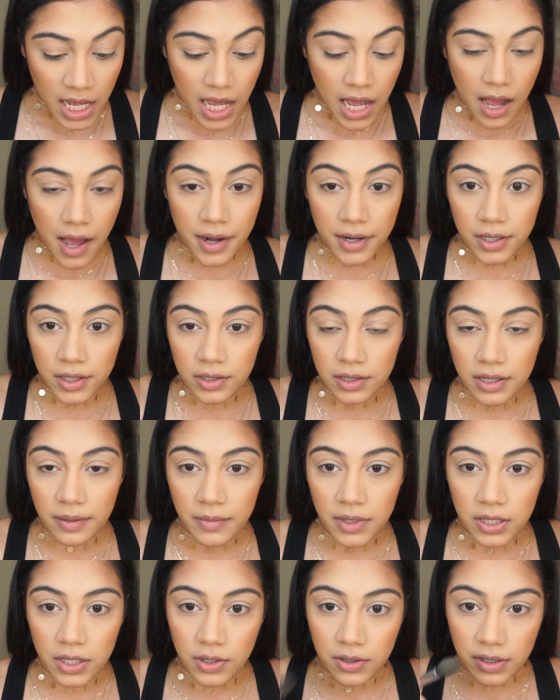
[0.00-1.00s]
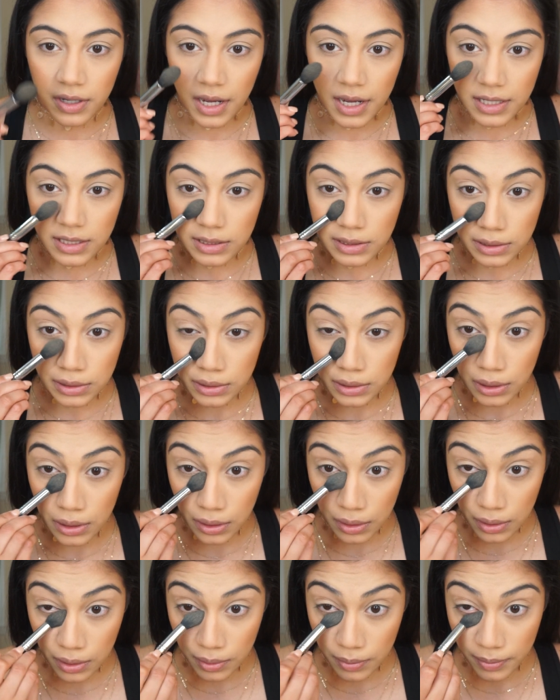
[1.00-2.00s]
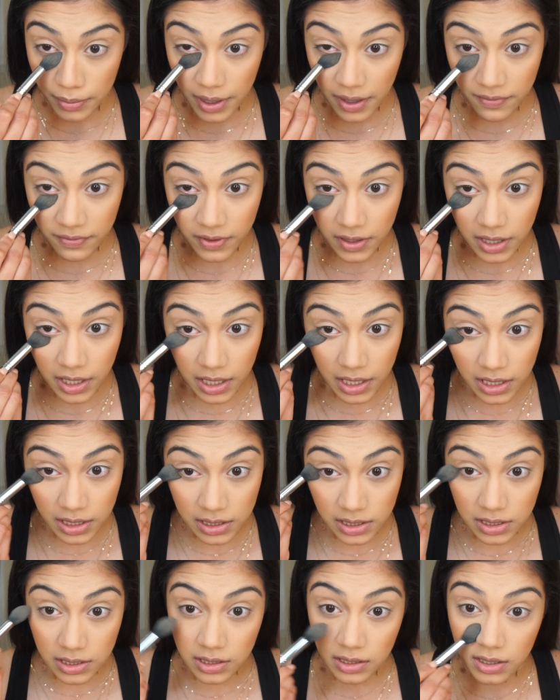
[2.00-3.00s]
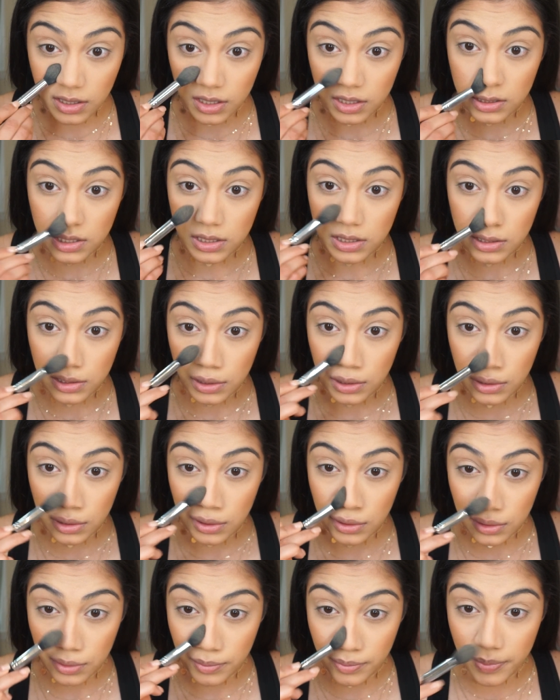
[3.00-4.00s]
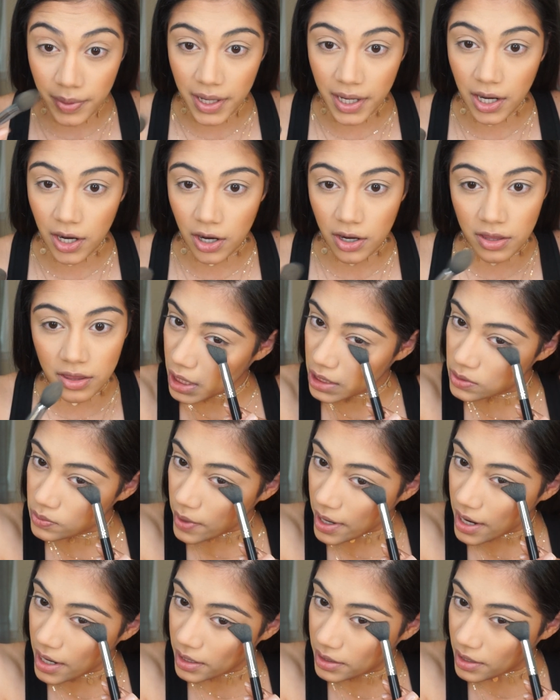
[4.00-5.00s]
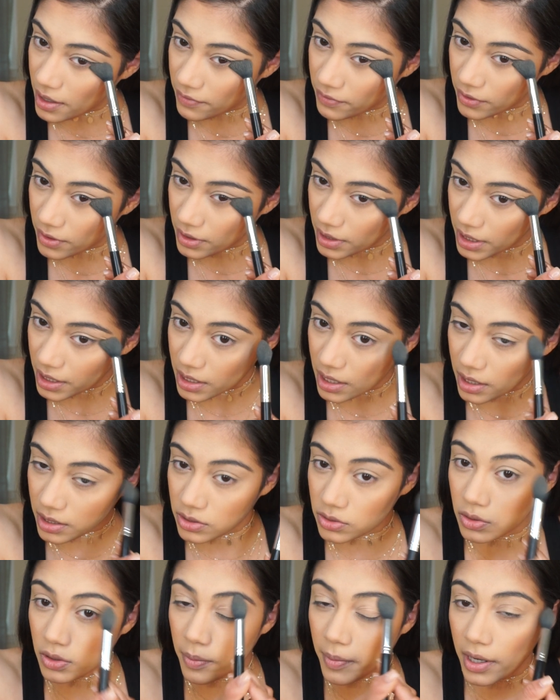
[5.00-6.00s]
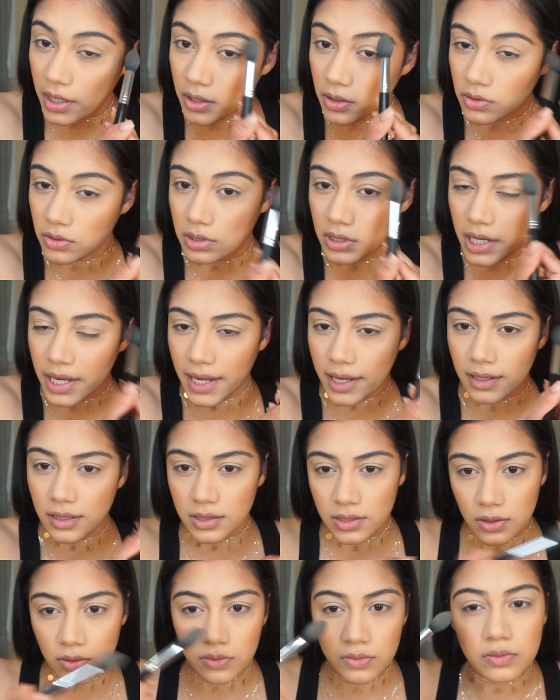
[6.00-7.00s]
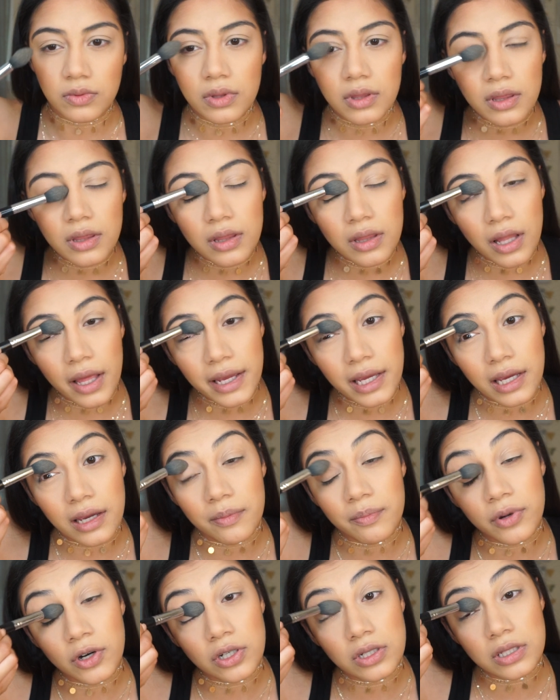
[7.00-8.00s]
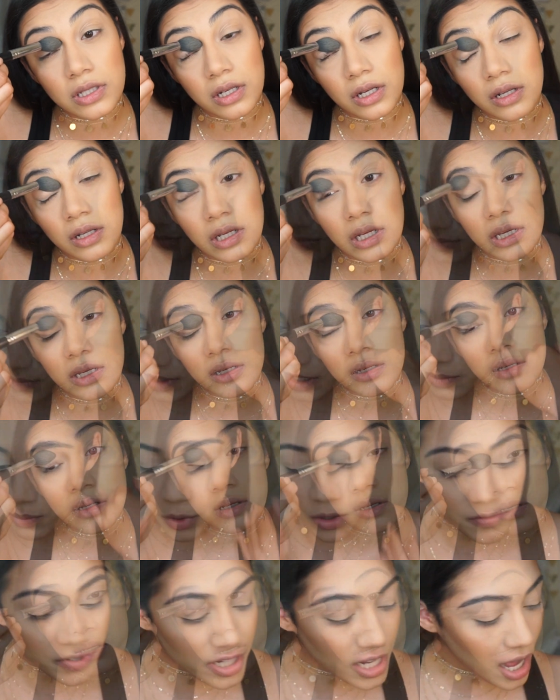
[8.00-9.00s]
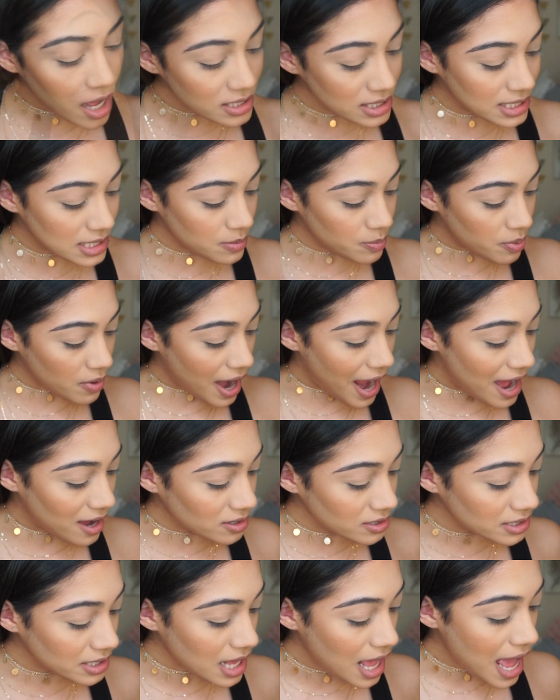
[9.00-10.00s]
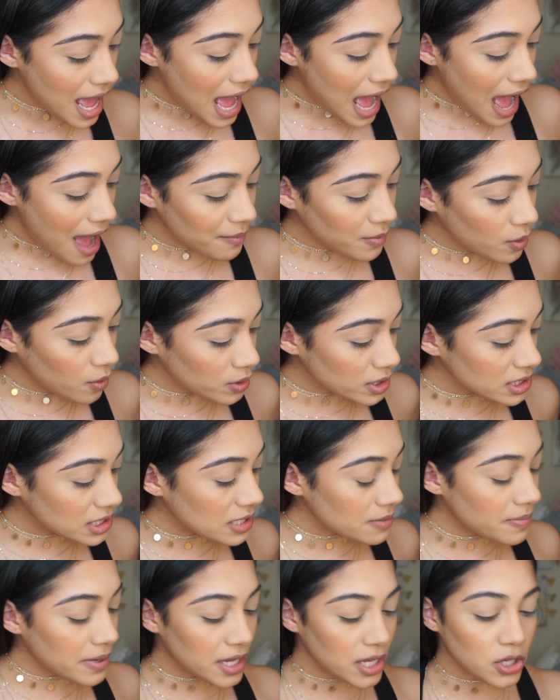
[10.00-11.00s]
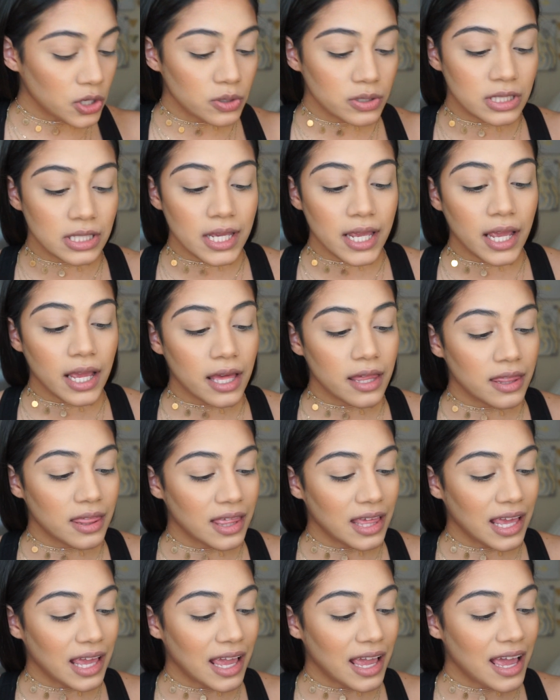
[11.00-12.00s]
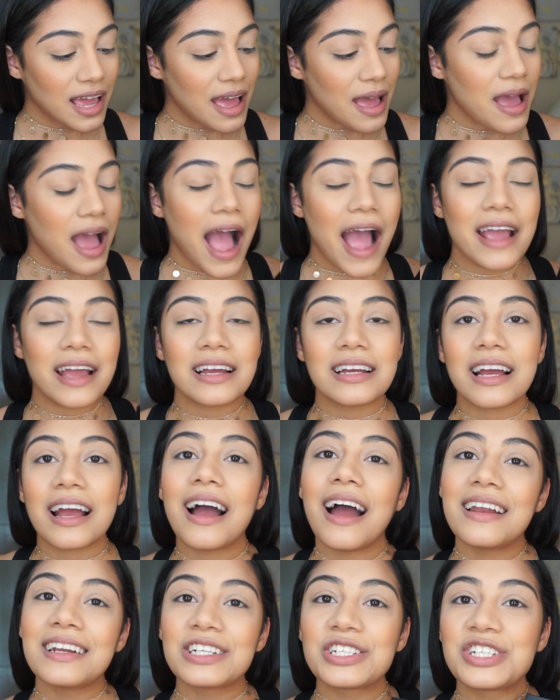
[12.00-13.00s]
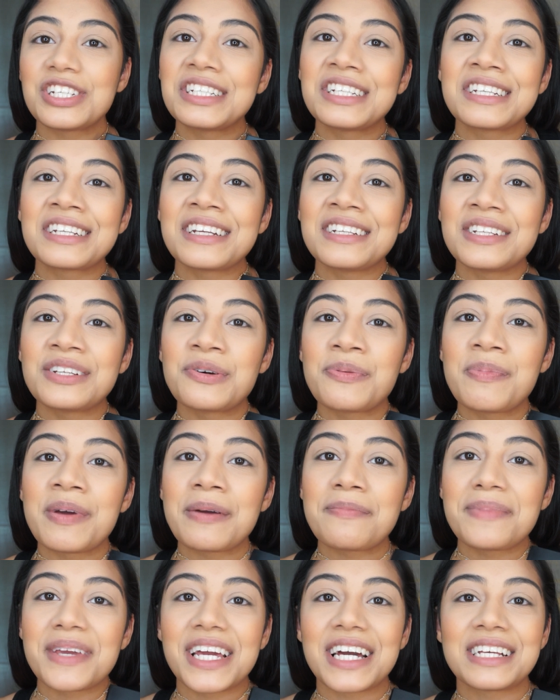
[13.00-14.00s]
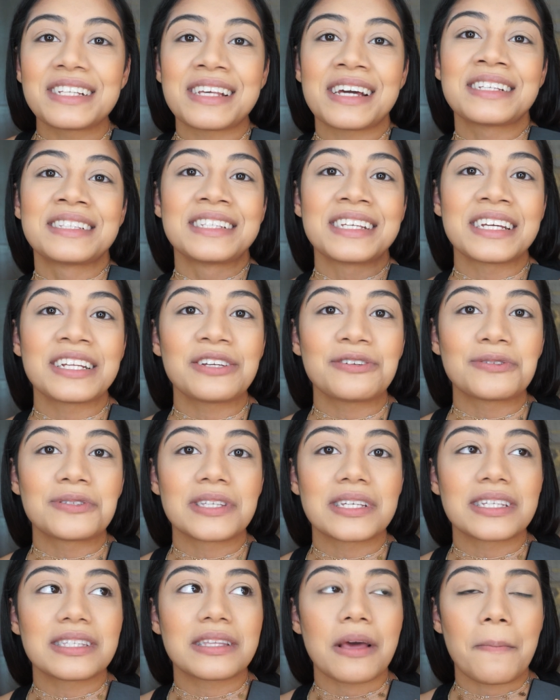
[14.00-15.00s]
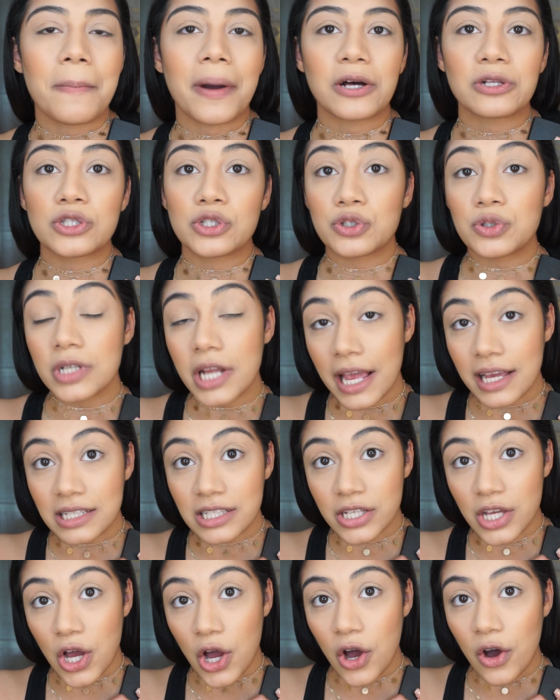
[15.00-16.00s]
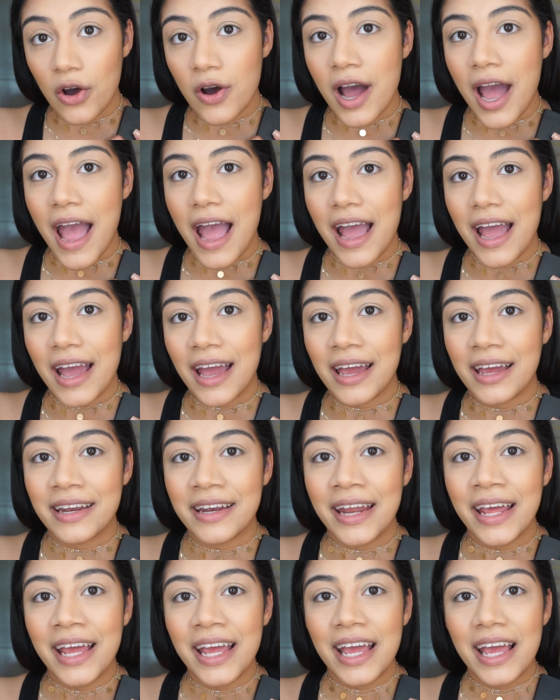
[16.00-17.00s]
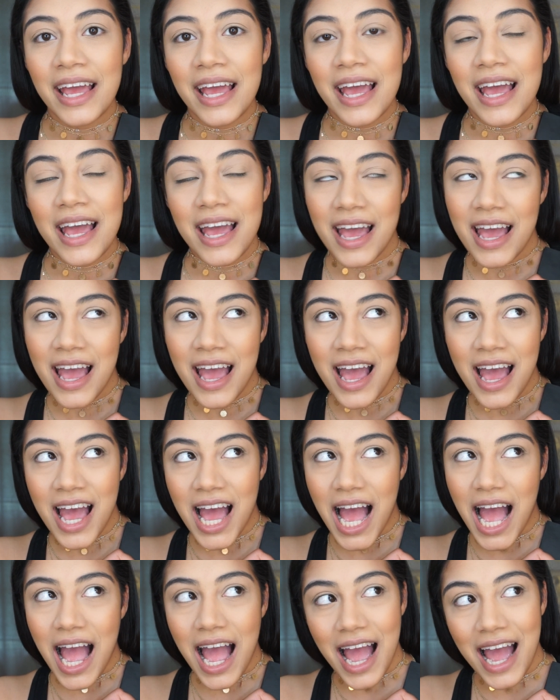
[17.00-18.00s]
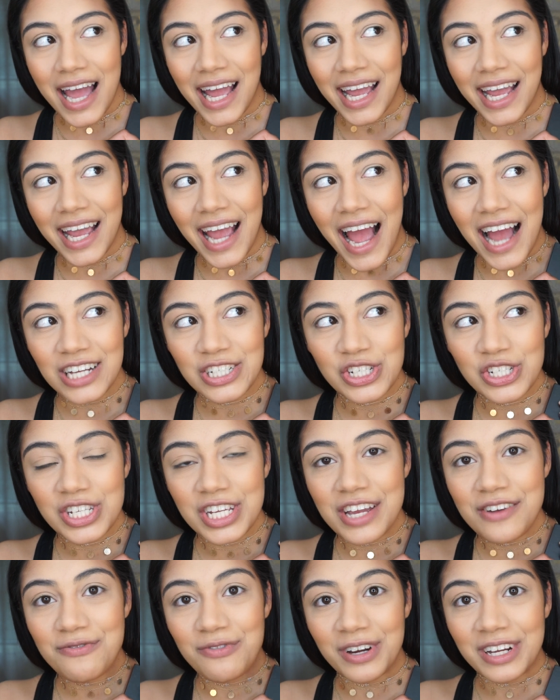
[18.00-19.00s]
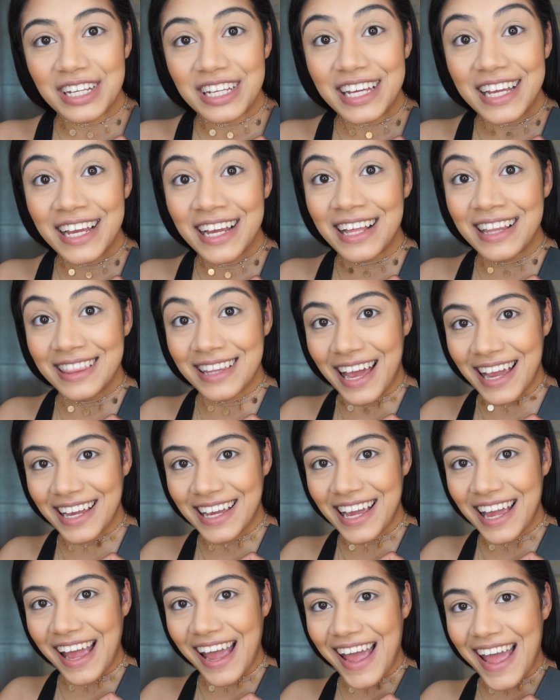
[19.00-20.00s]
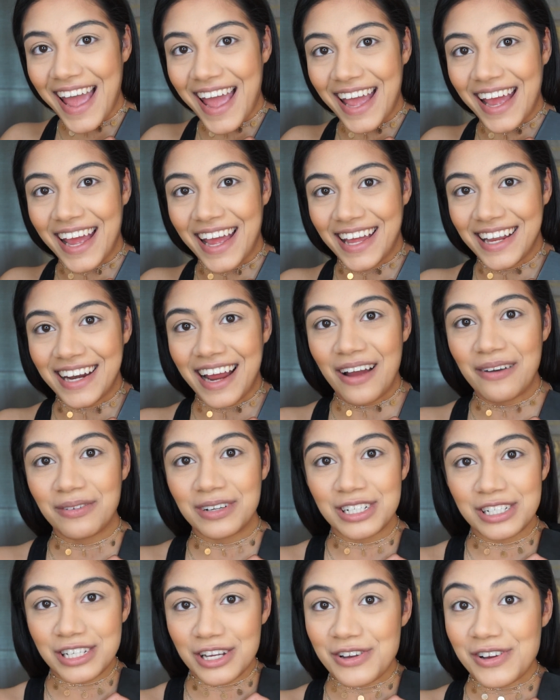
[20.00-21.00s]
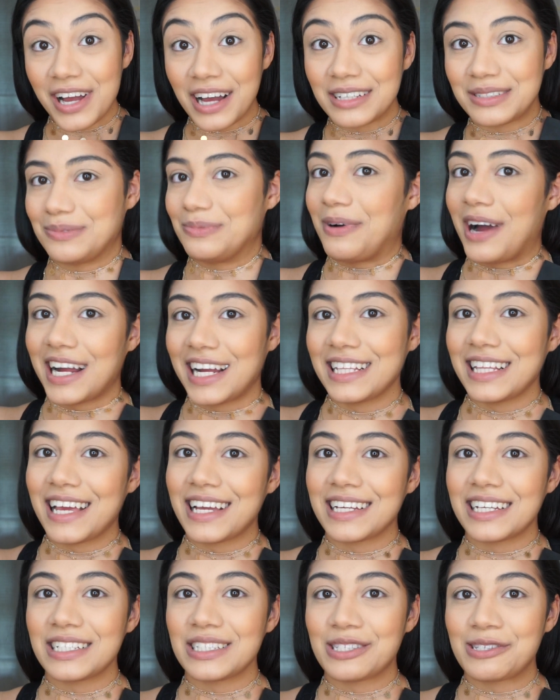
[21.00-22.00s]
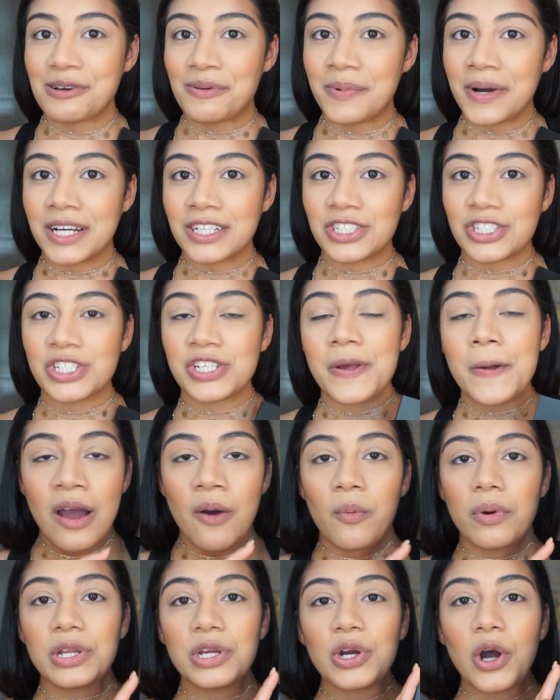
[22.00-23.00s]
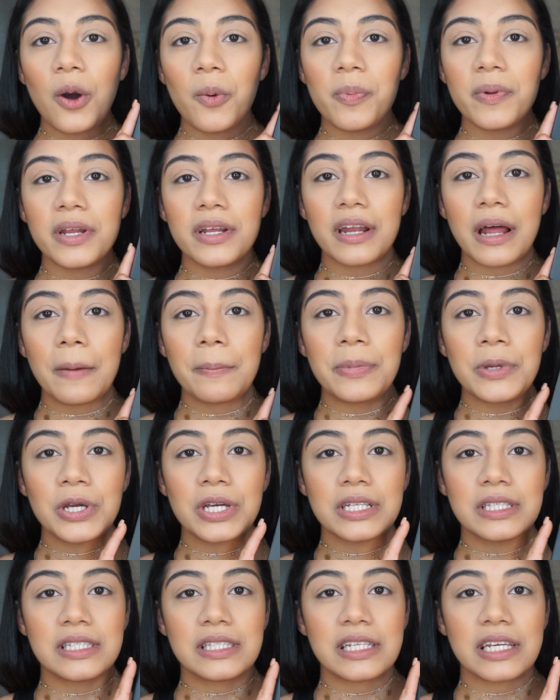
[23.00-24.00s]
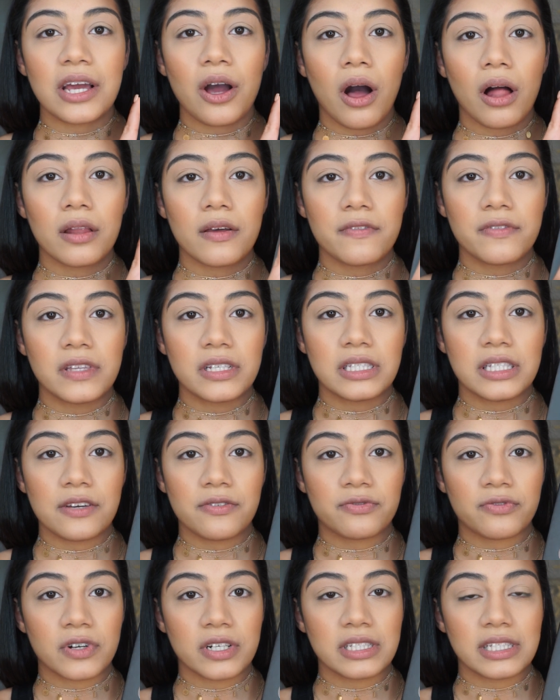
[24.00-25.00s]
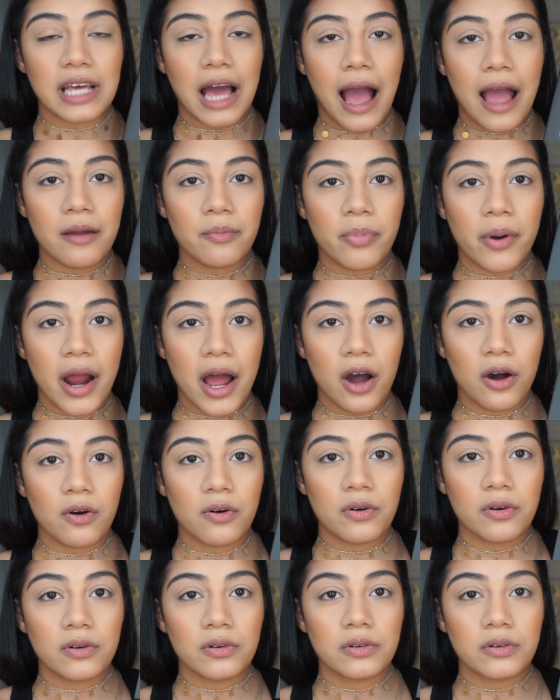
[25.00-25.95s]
I don't know, let me know guys, but I feel like it looks bigger. That's why I never like contour my nose. I don't like it personally. Moving on to brows, I'm going to be using the, I kind of cheated a little bit because I did use this about 2 days ago, and I actually really like it, and I want to show you guys why I like it so much. When you open it up, you can see all of the different eyebrow